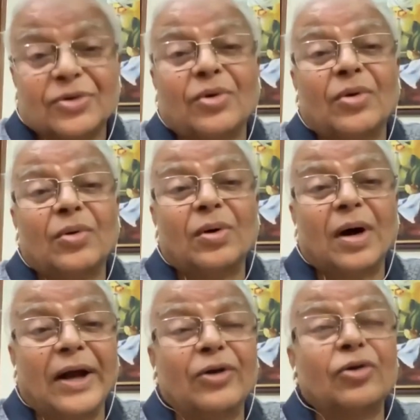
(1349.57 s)
So
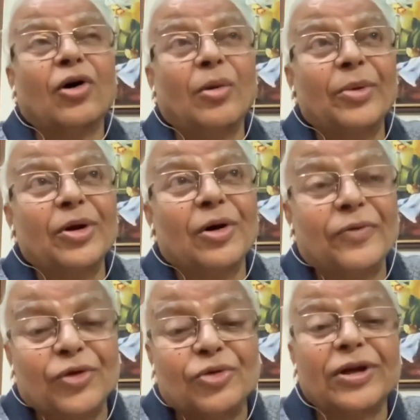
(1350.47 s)
I don't know how many
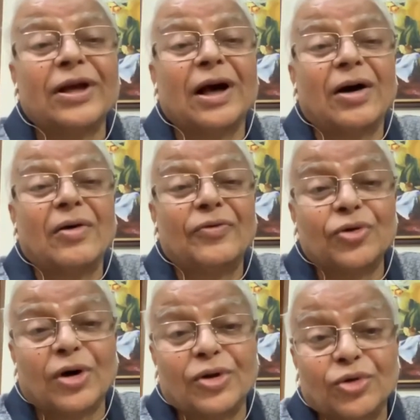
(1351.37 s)
of using of
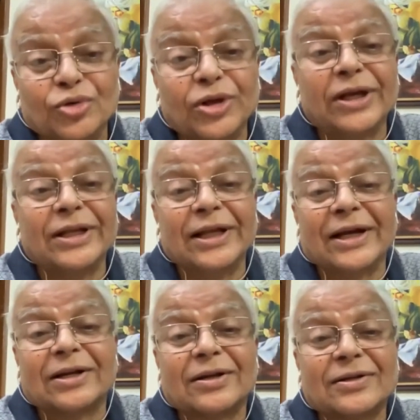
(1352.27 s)
you are using
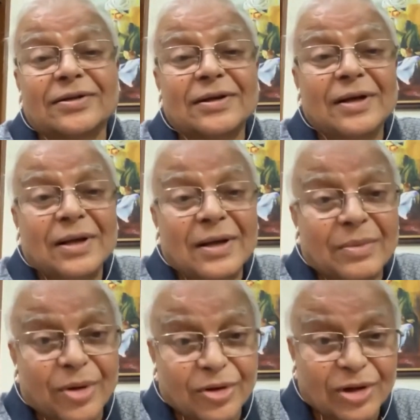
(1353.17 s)
injectors
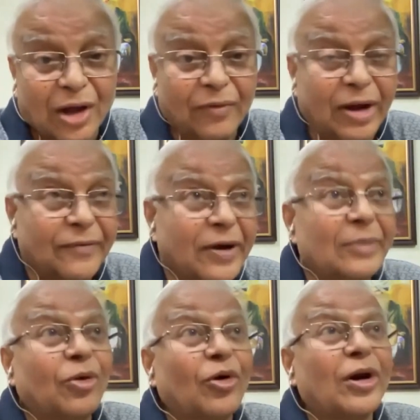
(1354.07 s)
because now I
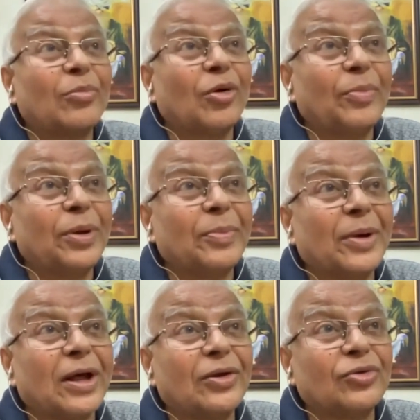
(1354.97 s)
find more and more
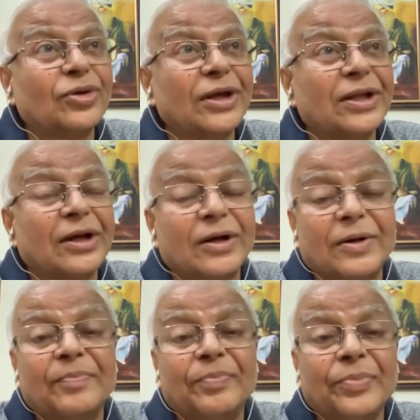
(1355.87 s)
people are using
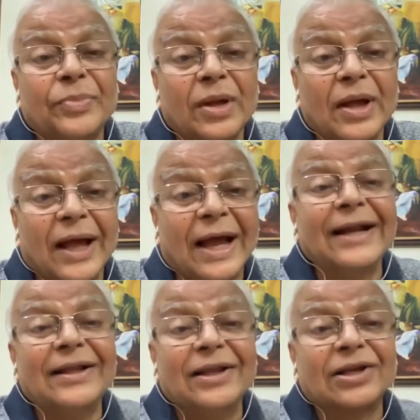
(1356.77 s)
the
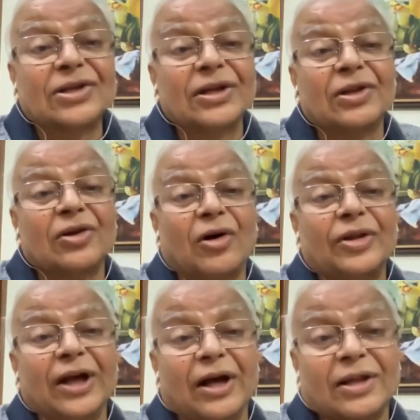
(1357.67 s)
hand injection
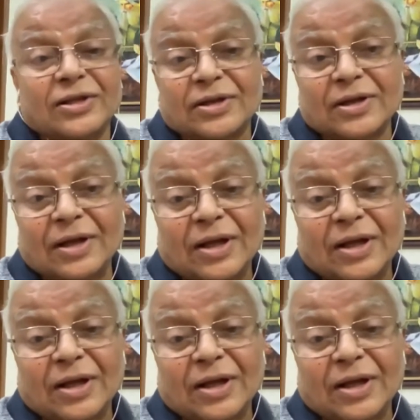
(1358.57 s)
on the arch.